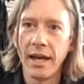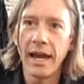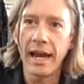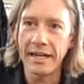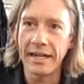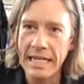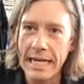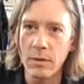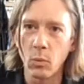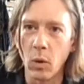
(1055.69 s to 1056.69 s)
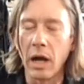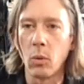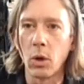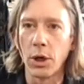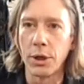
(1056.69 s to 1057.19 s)
and eat while
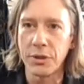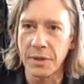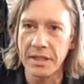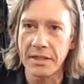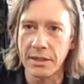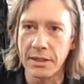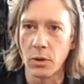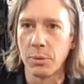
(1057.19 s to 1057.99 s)
we're doing these indoor